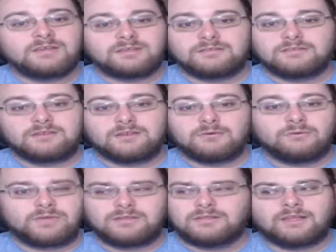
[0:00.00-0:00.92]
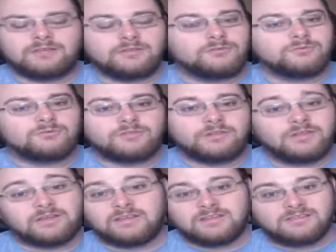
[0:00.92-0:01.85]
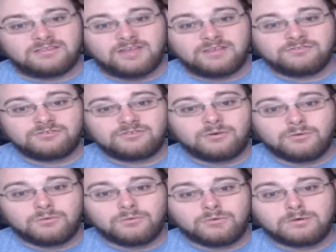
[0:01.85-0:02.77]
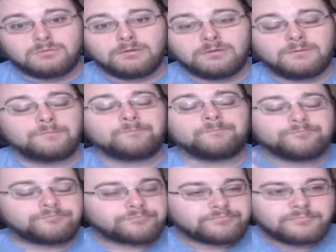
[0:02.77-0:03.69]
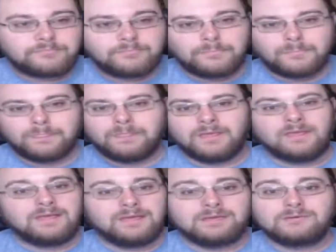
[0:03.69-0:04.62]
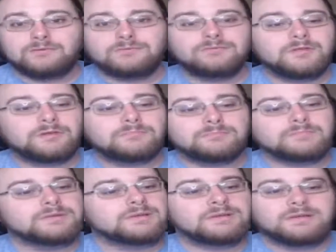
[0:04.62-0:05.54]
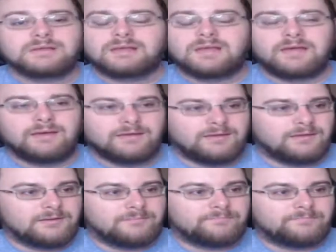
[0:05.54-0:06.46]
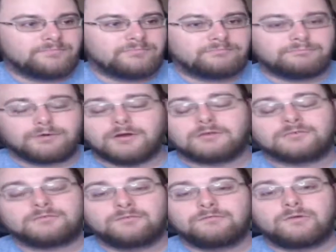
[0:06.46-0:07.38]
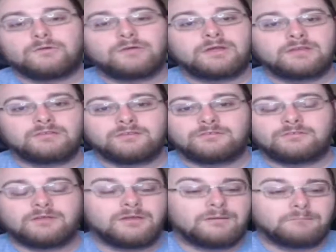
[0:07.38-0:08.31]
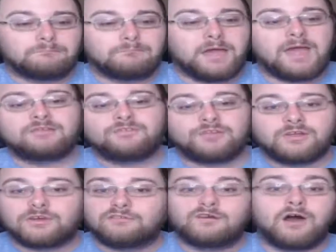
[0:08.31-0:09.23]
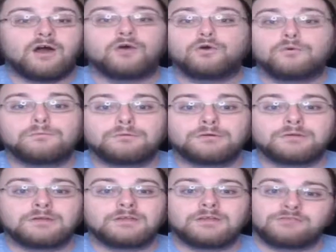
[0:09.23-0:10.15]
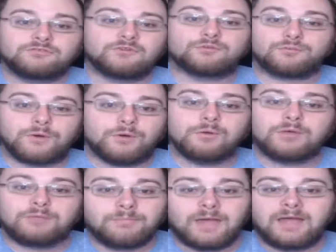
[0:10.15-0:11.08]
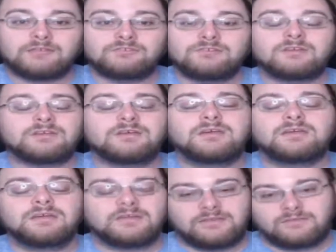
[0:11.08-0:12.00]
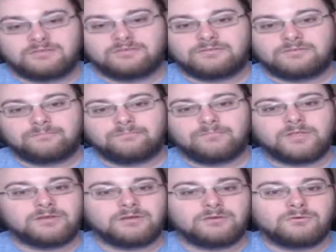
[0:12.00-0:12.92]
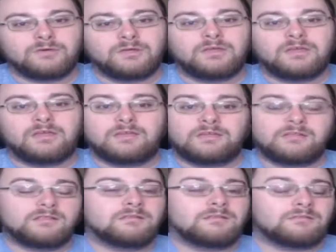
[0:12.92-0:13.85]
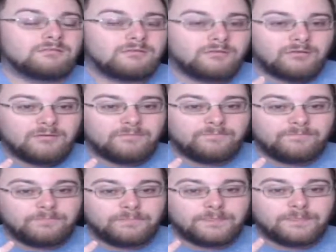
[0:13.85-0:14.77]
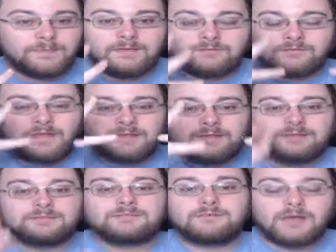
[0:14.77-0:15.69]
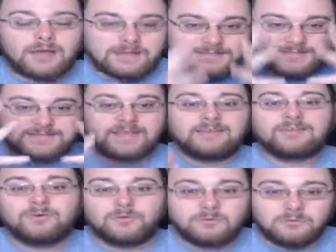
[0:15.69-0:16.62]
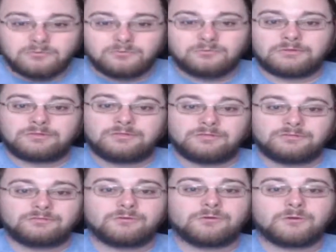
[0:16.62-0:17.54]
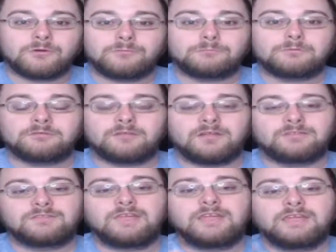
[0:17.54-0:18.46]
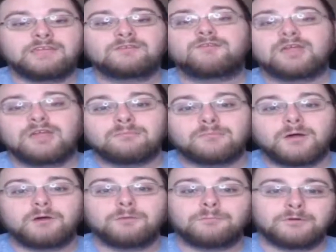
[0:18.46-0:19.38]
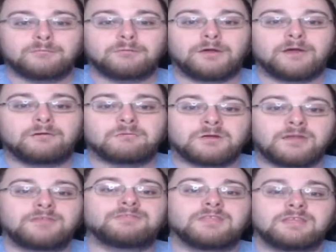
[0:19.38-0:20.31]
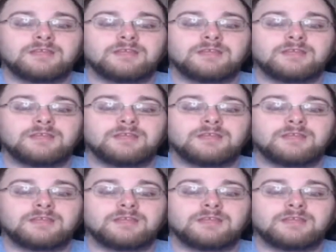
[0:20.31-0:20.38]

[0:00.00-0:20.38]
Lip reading: you know, he like used an incantation orb, healed them. Percival, his magic of hope, his heroic magic, is, you know, it's like a cycle with this group. It's like they give him hope and power, and then